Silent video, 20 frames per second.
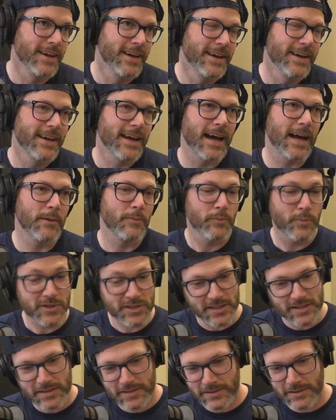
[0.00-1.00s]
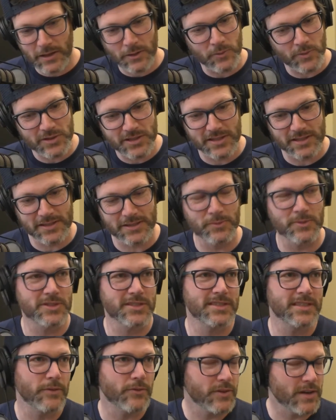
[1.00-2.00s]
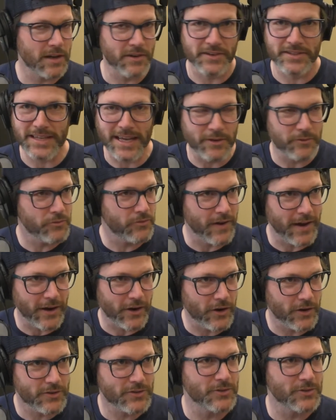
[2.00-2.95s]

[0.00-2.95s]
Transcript: Um, which is, you know, which is, which is difficult, and it's unfair yeah.